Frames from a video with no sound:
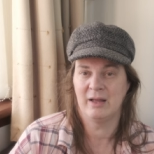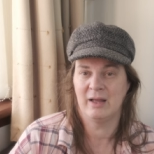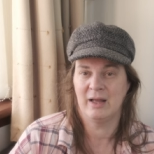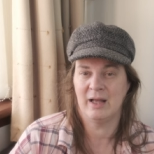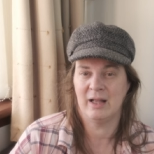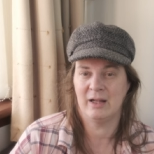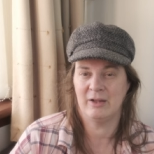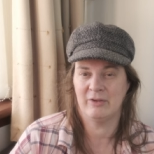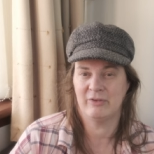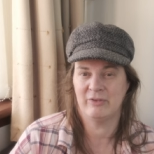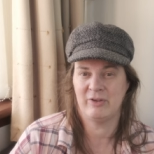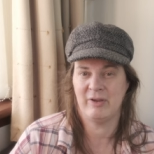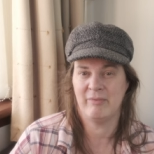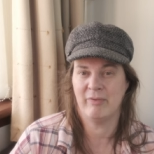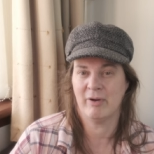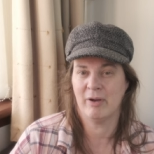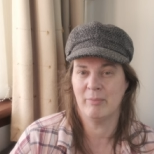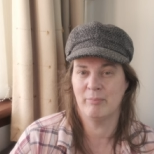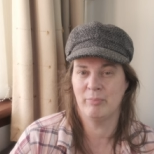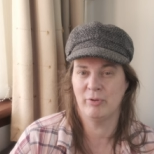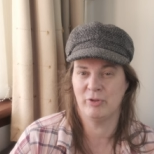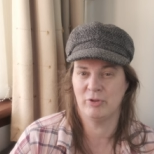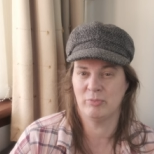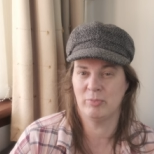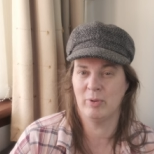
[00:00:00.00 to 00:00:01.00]
I'll see if I
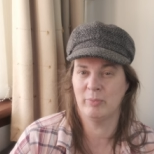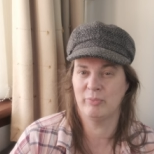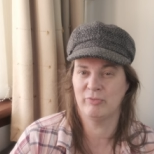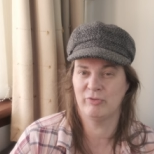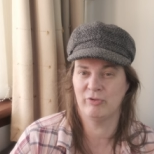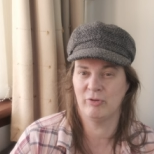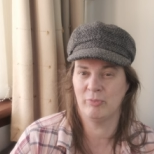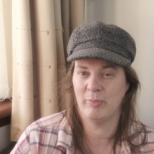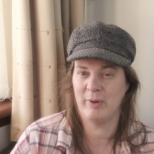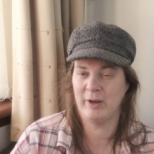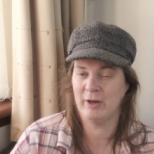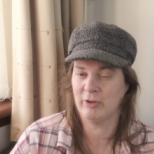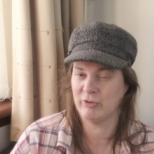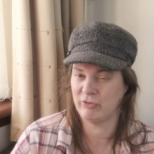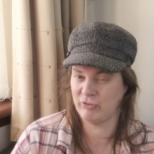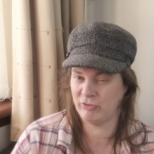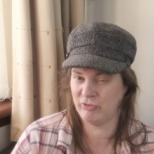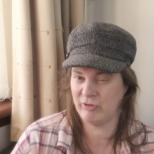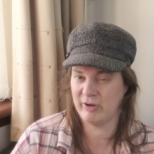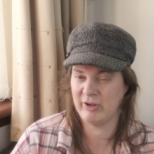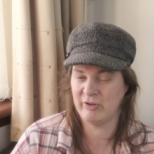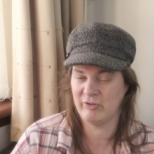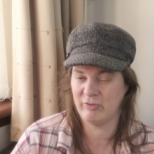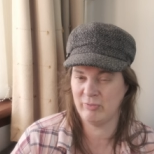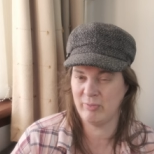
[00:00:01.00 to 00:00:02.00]
can put them up somewhere, not
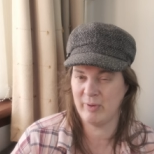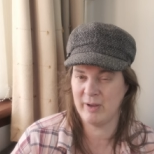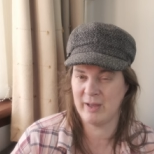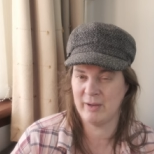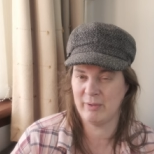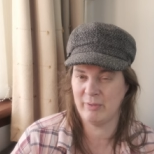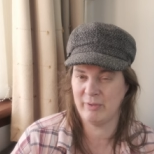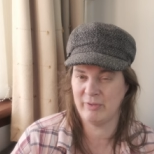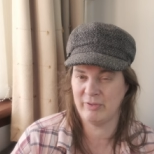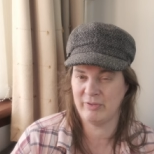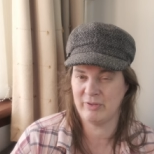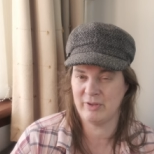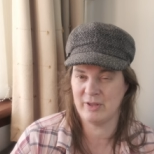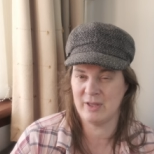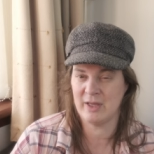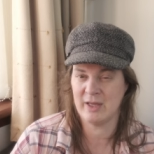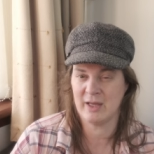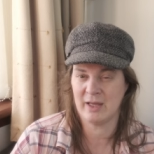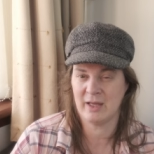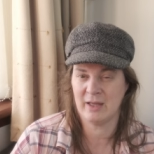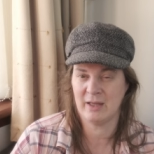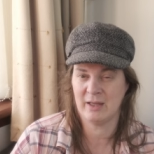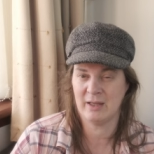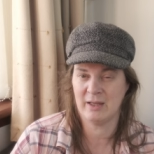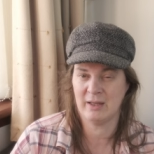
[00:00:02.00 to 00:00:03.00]
straight away with the
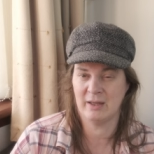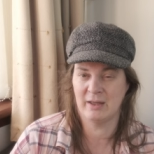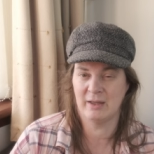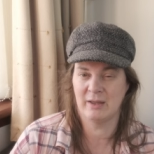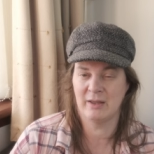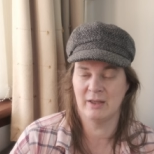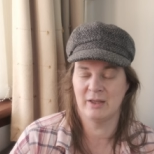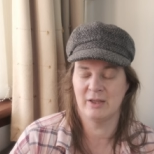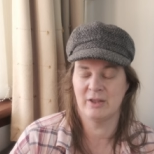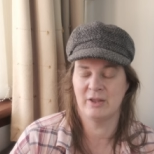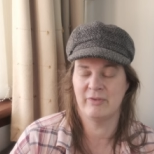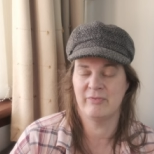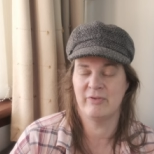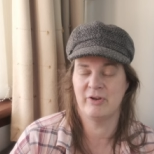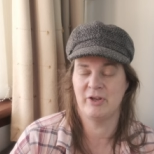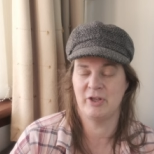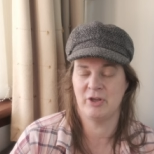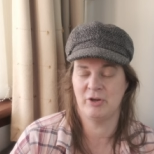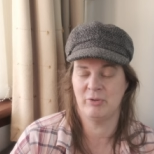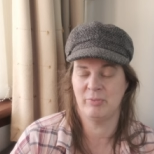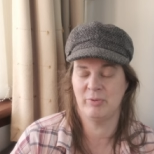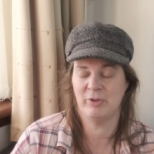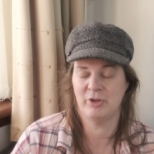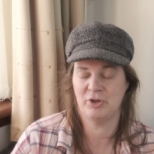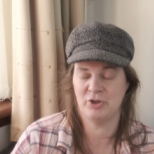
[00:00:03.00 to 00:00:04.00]
uh, the
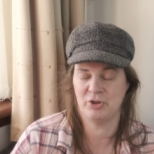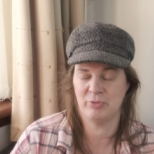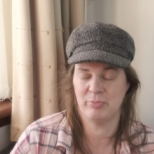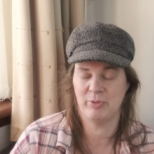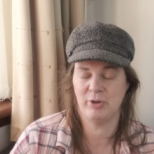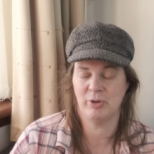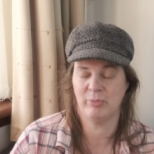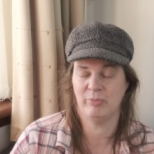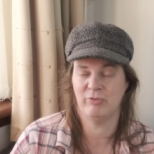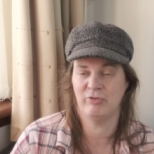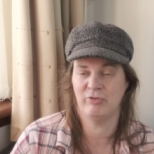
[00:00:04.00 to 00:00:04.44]
video, but they should be up